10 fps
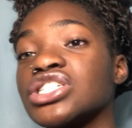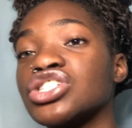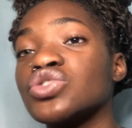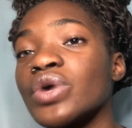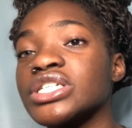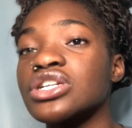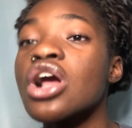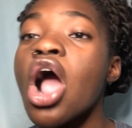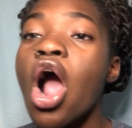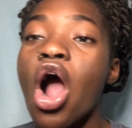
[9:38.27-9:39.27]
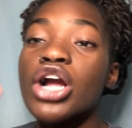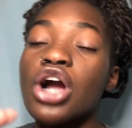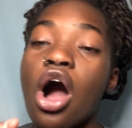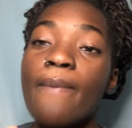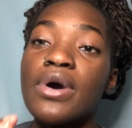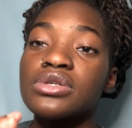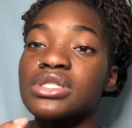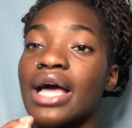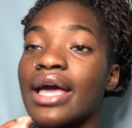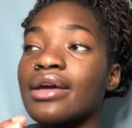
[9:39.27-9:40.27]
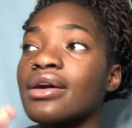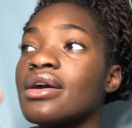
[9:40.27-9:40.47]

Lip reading: situation are almost like